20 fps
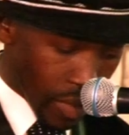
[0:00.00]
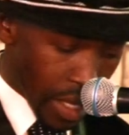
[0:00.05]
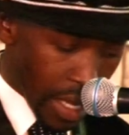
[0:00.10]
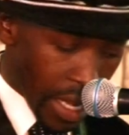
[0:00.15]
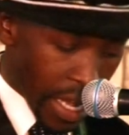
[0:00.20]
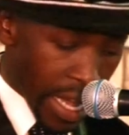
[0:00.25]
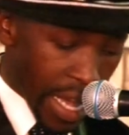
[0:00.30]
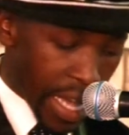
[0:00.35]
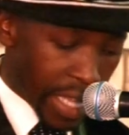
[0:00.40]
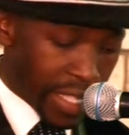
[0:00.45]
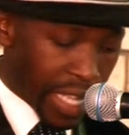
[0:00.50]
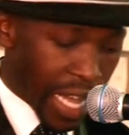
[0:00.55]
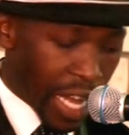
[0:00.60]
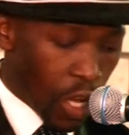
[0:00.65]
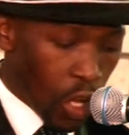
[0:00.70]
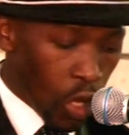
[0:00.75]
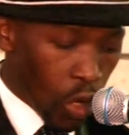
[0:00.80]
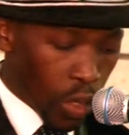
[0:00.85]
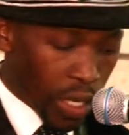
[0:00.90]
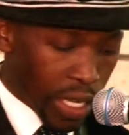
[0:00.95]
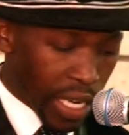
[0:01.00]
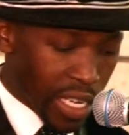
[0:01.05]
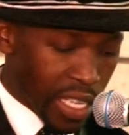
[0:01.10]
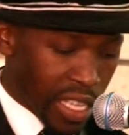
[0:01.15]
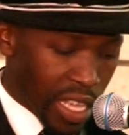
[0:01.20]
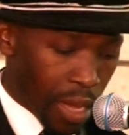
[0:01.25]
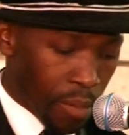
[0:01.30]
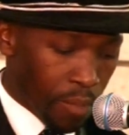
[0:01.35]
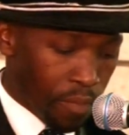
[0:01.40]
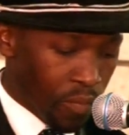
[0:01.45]
As I look at them,
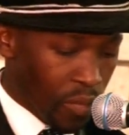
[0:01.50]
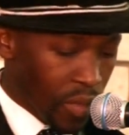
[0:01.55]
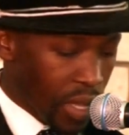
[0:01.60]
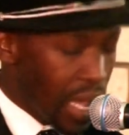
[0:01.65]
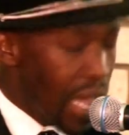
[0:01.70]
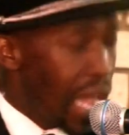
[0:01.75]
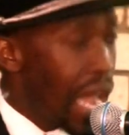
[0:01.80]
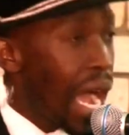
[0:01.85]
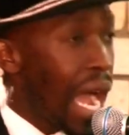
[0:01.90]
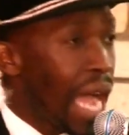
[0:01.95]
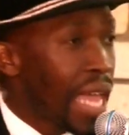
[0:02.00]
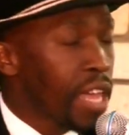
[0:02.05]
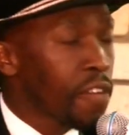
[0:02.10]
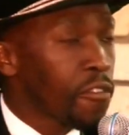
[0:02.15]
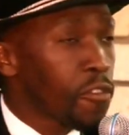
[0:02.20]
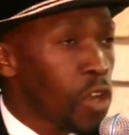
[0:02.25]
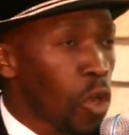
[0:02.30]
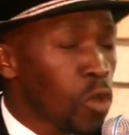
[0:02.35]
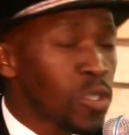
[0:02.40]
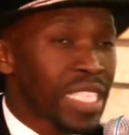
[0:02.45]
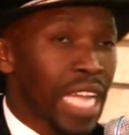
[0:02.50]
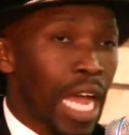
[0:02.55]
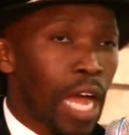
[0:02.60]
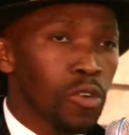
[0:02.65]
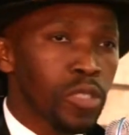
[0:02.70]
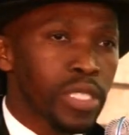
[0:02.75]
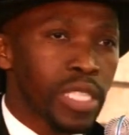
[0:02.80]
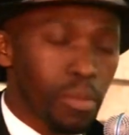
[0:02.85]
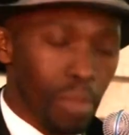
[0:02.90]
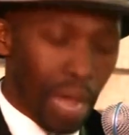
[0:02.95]
I have no doubt in
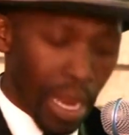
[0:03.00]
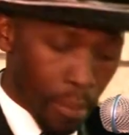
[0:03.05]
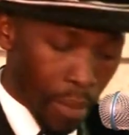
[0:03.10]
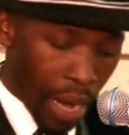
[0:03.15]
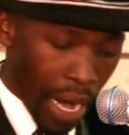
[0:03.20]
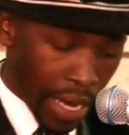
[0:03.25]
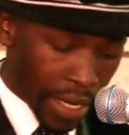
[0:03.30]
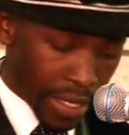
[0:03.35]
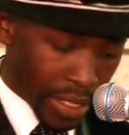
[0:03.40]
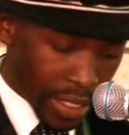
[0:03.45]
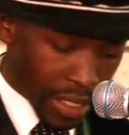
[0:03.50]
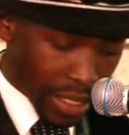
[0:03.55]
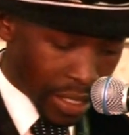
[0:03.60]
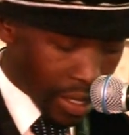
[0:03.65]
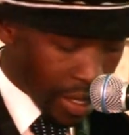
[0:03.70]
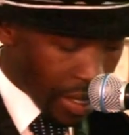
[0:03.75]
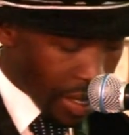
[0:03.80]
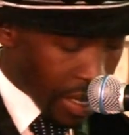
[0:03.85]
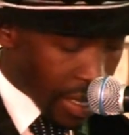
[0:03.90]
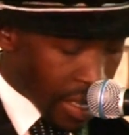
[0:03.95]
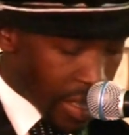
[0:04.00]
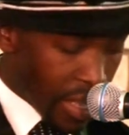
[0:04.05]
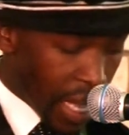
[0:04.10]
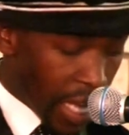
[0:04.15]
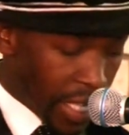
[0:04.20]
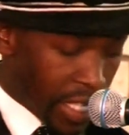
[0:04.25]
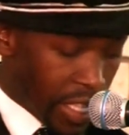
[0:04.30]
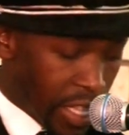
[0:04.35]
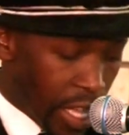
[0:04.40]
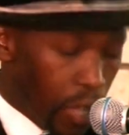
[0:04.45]
my mind that
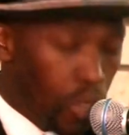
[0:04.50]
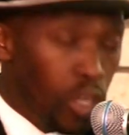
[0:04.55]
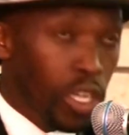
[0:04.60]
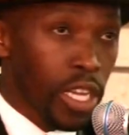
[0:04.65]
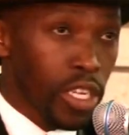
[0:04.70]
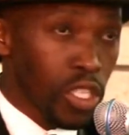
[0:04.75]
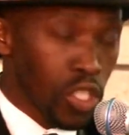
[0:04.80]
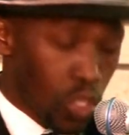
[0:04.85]
they can do